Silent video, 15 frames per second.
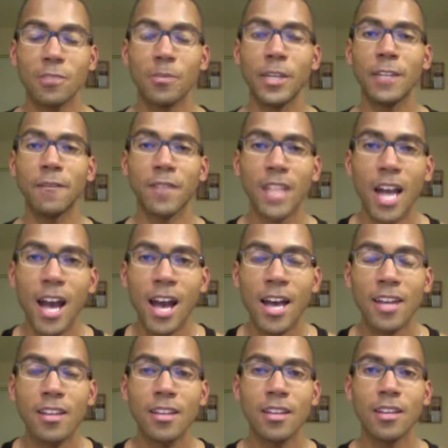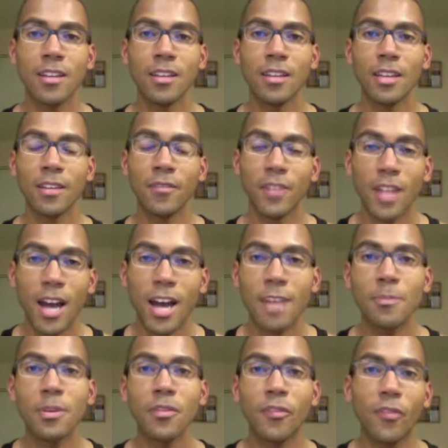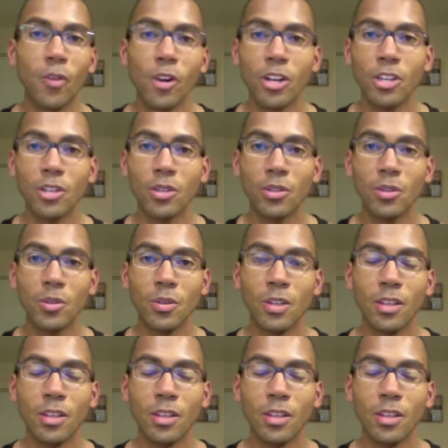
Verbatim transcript: but if God, if God be for you,